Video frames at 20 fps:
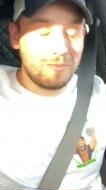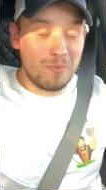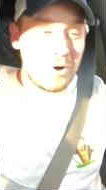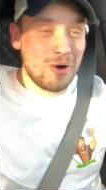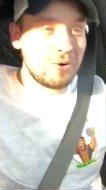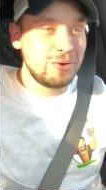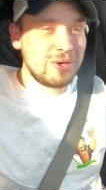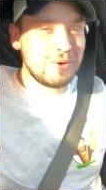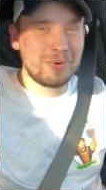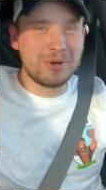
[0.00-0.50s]

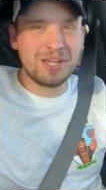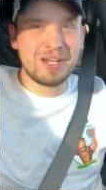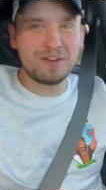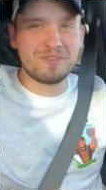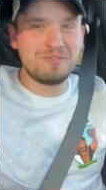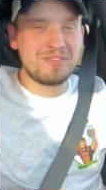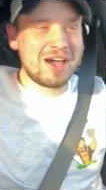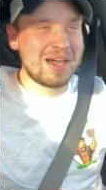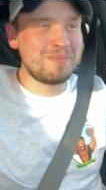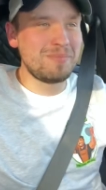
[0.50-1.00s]
whoa, you were here
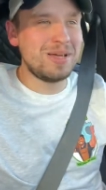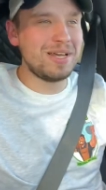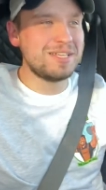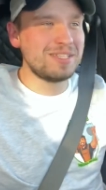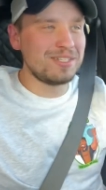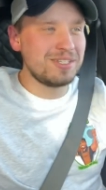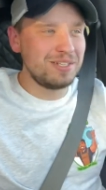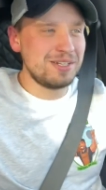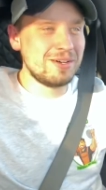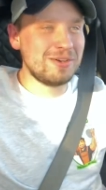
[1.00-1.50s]
five
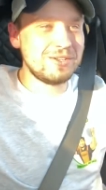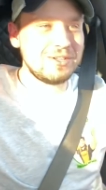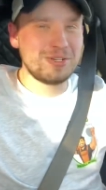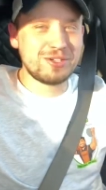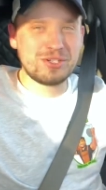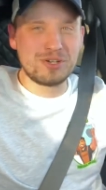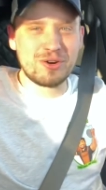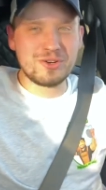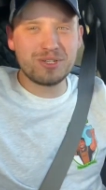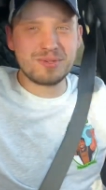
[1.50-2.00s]
minutes, you know, and you're
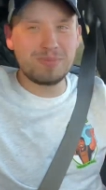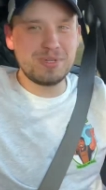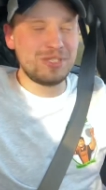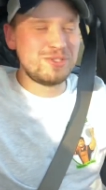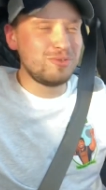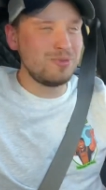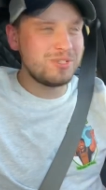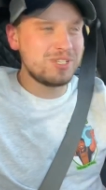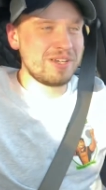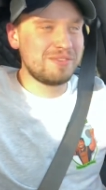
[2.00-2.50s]
charging me
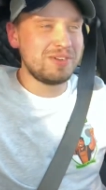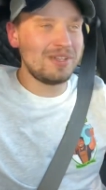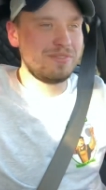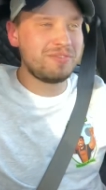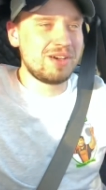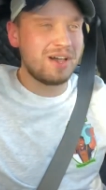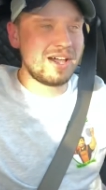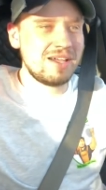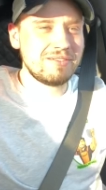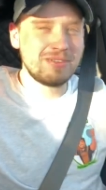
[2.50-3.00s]

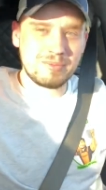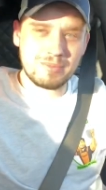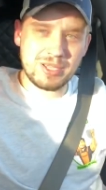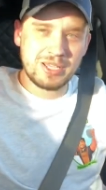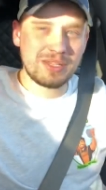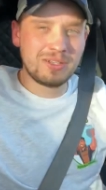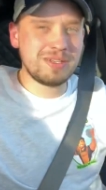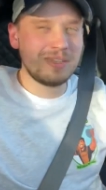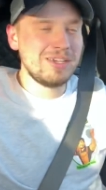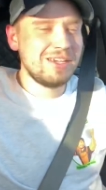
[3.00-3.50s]
275 I'm
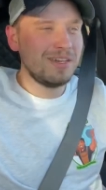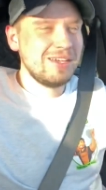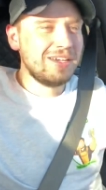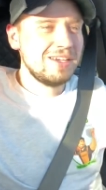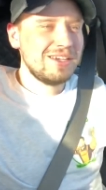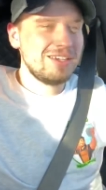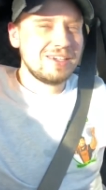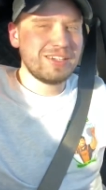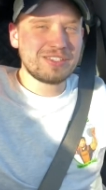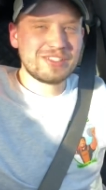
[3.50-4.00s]
like,
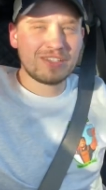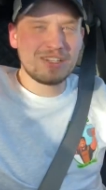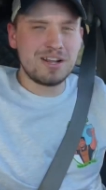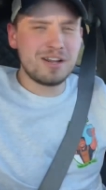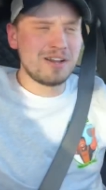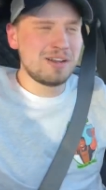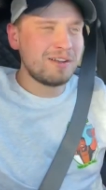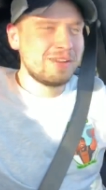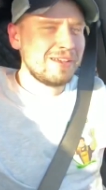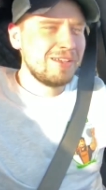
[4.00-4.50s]
yes,
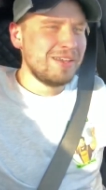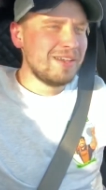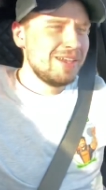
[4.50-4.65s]
sir.